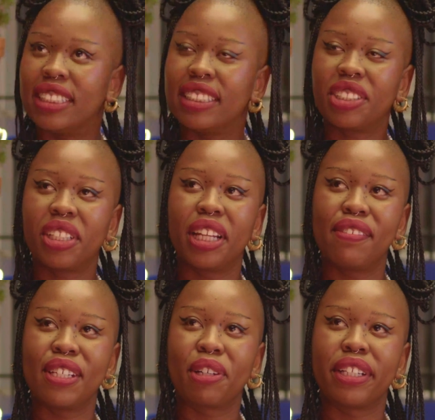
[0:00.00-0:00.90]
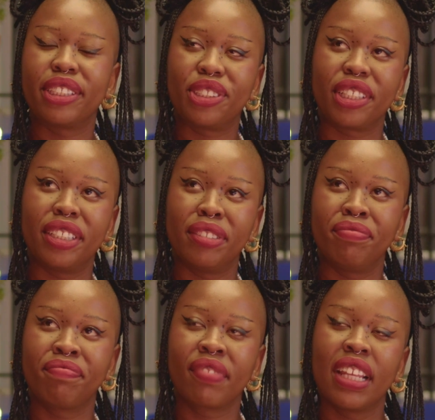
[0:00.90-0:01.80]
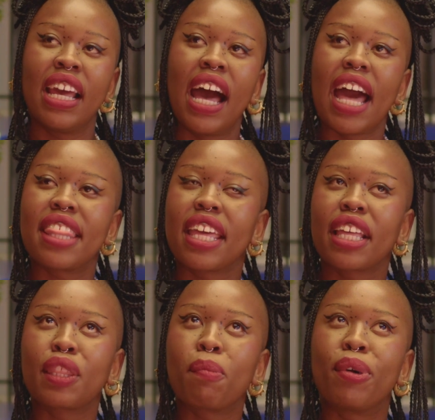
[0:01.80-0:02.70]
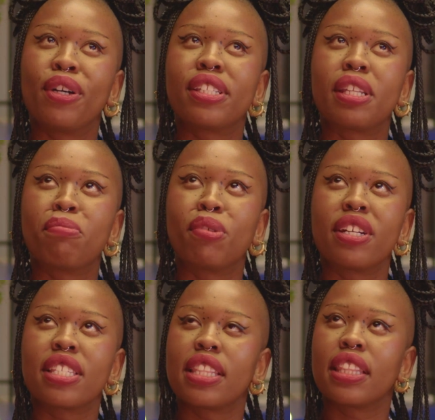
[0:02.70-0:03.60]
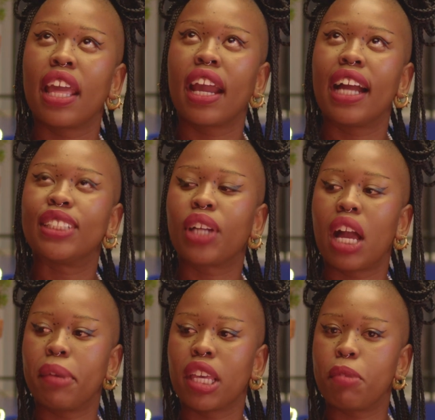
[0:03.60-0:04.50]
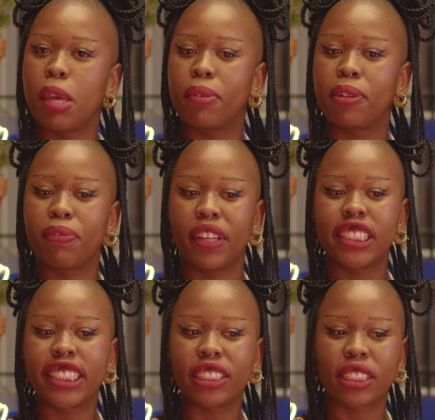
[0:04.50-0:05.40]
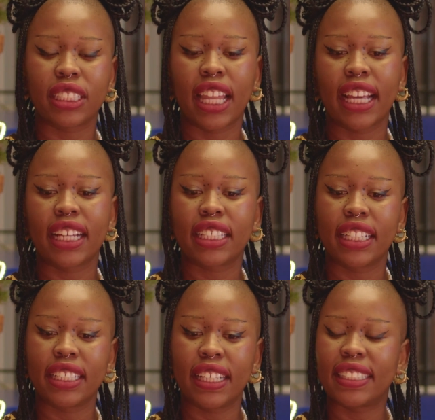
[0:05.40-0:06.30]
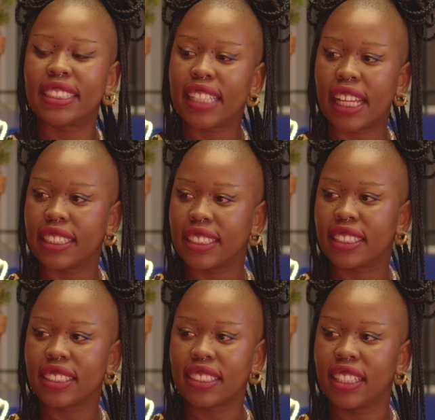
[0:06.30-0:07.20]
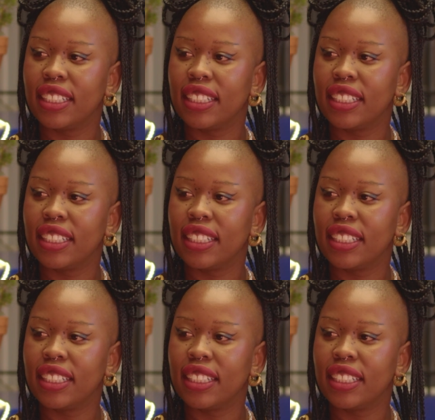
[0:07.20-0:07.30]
Such a lovely question. I think the most important thing I try and make people feel is just like a sense.